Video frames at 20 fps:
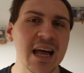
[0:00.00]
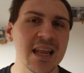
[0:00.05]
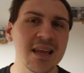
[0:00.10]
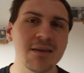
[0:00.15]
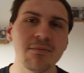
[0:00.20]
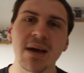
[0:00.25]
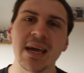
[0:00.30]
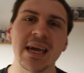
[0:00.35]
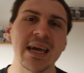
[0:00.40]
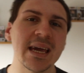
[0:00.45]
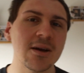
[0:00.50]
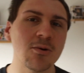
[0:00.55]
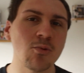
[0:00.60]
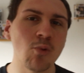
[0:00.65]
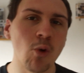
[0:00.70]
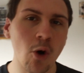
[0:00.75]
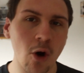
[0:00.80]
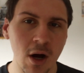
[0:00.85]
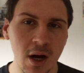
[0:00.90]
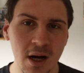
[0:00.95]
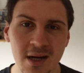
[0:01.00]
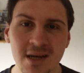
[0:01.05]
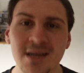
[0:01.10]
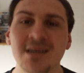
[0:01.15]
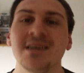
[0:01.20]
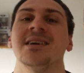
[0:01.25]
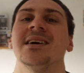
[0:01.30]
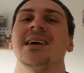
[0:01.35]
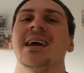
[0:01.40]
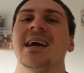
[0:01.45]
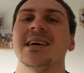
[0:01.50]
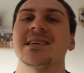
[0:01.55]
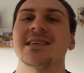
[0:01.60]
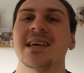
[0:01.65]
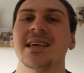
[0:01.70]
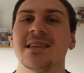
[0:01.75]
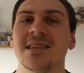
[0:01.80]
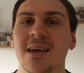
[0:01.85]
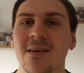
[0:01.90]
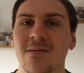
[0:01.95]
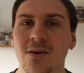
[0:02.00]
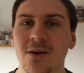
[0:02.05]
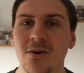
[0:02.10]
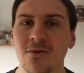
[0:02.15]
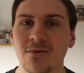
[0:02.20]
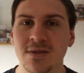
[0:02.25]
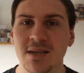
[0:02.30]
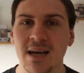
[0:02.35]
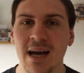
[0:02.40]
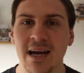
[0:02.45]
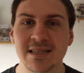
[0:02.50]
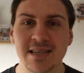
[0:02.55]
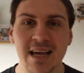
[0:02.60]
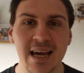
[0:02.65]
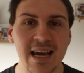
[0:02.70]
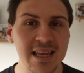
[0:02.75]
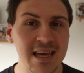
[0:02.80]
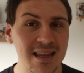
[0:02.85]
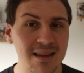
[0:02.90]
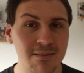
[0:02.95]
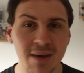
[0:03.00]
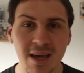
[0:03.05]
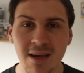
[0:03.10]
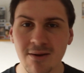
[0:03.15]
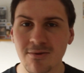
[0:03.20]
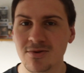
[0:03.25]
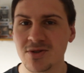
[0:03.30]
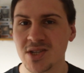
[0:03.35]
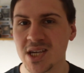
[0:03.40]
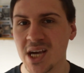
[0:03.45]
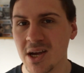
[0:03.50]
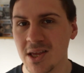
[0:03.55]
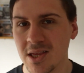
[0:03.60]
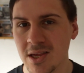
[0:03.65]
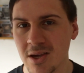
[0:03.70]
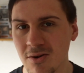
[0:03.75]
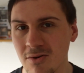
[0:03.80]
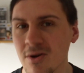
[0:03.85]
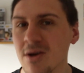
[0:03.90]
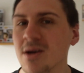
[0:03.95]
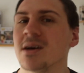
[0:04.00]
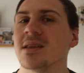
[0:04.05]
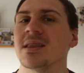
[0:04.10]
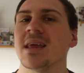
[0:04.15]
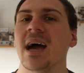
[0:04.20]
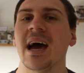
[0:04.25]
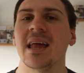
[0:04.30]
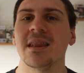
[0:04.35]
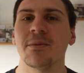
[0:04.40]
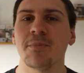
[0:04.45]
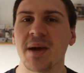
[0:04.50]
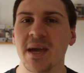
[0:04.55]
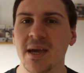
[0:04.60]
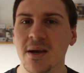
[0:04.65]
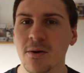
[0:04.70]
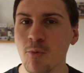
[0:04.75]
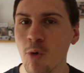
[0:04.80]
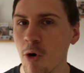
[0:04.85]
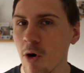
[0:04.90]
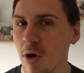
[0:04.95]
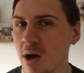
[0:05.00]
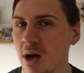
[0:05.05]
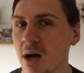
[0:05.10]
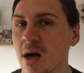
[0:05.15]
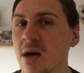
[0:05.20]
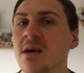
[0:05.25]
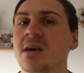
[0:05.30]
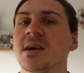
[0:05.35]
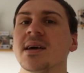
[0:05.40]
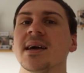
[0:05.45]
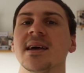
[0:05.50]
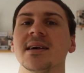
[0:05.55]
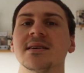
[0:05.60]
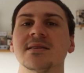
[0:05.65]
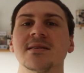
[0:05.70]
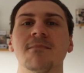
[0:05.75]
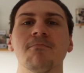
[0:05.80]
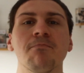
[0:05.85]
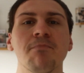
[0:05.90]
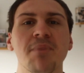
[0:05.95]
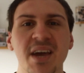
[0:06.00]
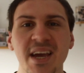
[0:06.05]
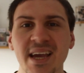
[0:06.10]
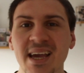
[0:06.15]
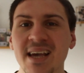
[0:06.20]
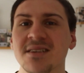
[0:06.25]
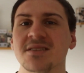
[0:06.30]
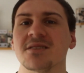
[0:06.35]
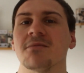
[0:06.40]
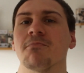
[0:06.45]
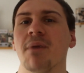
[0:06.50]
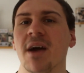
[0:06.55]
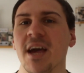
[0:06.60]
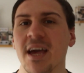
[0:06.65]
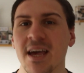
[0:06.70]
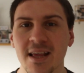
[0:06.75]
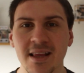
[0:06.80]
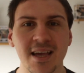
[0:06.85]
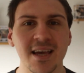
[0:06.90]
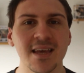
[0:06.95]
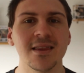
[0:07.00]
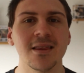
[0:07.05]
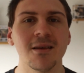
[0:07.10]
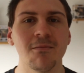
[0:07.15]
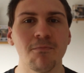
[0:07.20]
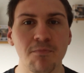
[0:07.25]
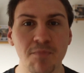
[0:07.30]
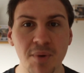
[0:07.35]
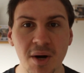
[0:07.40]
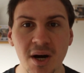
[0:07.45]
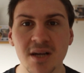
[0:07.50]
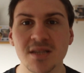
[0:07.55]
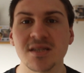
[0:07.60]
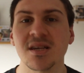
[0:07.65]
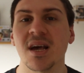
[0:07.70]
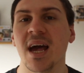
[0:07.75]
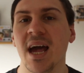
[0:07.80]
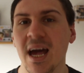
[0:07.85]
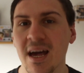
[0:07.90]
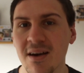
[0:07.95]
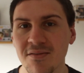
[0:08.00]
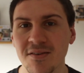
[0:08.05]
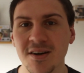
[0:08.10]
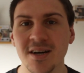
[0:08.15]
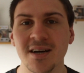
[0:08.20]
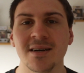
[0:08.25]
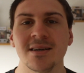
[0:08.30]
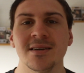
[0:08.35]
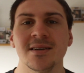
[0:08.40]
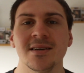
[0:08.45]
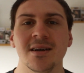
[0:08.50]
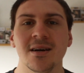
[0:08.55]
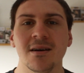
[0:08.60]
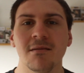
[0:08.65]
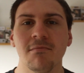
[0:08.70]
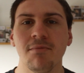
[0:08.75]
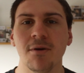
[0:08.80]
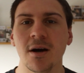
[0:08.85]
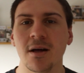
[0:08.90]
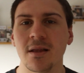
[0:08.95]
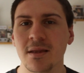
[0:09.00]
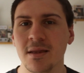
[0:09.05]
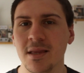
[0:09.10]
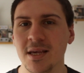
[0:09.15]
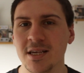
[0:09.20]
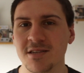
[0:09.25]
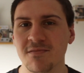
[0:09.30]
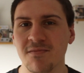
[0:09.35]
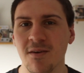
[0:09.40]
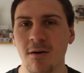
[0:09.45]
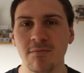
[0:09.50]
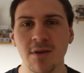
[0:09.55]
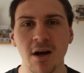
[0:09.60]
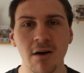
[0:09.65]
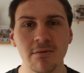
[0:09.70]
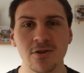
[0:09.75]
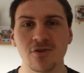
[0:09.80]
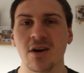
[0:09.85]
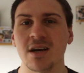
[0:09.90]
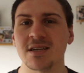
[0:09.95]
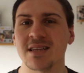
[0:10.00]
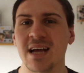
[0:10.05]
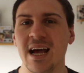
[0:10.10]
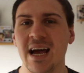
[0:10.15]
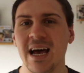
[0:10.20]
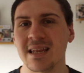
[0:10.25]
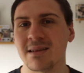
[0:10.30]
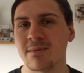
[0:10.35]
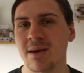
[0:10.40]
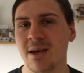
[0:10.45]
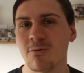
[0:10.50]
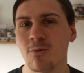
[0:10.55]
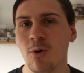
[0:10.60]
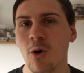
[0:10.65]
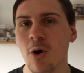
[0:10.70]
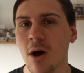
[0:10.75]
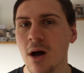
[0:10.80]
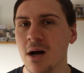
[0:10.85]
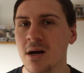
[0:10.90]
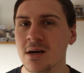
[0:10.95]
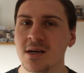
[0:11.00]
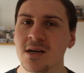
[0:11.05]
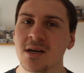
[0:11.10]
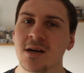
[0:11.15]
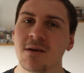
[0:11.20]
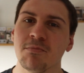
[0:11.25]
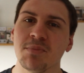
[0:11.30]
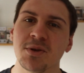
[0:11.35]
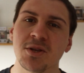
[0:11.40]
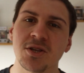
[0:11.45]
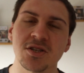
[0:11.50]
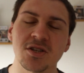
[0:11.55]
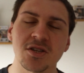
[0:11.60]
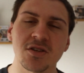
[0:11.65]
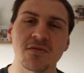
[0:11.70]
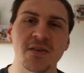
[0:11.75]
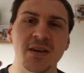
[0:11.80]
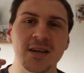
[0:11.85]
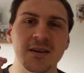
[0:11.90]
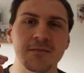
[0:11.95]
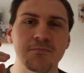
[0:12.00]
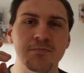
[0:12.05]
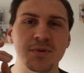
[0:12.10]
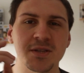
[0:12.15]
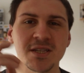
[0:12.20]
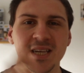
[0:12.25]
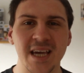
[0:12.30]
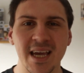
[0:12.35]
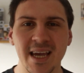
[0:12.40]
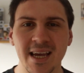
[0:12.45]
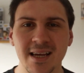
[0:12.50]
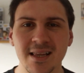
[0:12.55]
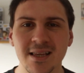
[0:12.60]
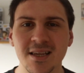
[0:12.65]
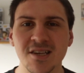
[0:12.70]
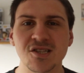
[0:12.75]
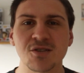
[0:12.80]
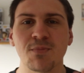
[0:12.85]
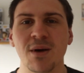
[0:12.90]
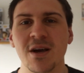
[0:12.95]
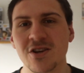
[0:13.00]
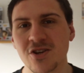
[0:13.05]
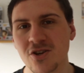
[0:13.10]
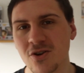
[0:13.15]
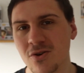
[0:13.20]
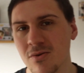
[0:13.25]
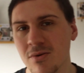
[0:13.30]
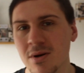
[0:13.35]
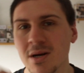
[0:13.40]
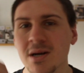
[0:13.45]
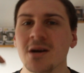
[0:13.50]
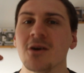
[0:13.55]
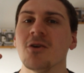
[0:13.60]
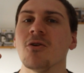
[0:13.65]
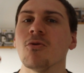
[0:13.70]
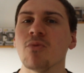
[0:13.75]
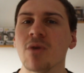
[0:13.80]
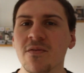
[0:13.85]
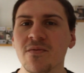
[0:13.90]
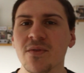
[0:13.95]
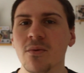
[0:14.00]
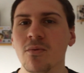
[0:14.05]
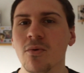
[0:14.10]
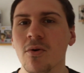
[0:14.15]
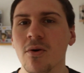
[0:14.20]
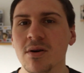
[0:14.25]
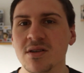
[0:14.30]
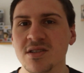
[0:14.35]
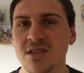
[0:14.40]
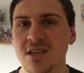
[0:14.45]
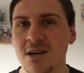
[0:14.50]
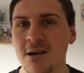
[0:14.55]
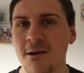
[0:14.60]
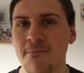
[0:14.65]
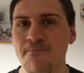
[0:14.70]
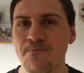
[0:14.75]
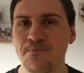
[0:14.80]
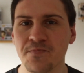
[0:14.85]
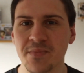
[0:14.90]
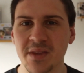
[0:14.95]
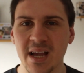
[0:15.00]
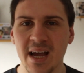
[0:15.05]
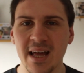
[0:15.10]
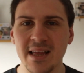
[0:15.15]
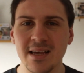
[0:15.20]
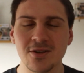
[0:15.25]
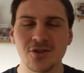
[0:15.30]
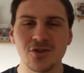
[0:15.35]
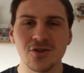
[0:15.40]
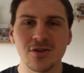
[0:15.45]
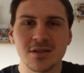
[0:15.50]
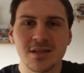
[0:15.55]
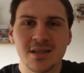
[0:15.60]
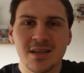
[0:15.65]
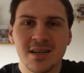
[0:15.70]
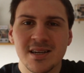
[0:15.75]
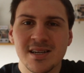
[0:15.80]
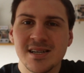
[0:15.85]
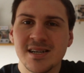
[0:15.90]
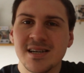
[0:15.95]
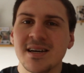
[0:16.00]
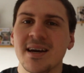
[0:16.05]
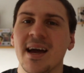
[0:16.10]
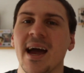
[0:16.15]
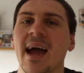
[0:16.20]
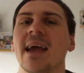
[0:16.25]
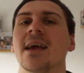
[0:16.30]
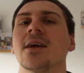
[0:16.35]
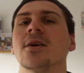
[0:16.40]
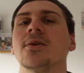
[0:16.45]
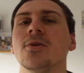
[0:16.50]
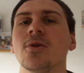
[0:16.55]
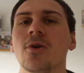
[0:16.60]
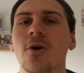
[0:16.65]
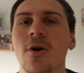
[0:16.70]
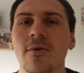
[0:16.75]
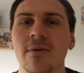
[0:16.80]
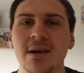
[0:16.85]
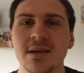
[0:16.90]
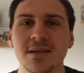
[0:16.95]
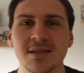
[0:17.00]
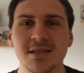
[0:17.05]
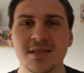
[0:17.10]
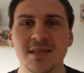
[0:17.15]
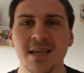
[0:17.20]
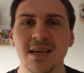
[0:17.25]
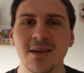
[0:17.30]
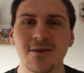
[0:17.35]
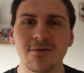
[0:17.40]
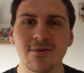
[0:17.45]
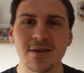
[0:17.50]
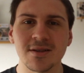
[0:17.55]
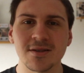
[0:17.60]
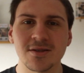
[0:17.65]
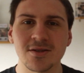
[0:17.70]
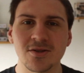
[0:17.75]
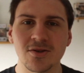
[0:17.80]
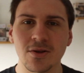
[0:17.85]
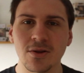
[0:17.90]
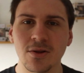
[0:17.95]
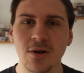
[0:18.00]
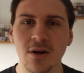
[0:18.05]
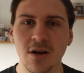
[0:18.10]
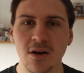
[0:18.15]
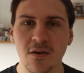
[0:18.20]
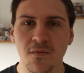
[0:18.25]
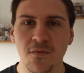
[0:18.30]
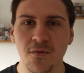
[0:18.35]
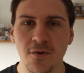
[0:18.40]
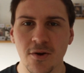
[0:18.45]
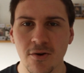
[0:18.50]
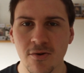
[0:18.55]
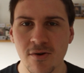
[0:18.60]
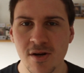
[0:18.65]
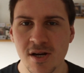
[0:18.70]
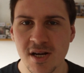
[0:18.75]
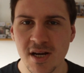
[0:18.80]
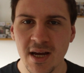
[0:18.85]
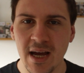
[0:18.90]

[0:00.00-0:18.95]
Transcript: Animating water is a difficult task. Any animator will tell you that animating water is the biggest pain in the butt ever, but this film not only tries to animate water, but there's something particularly special with the water, and it's just a glorious sequence to look through.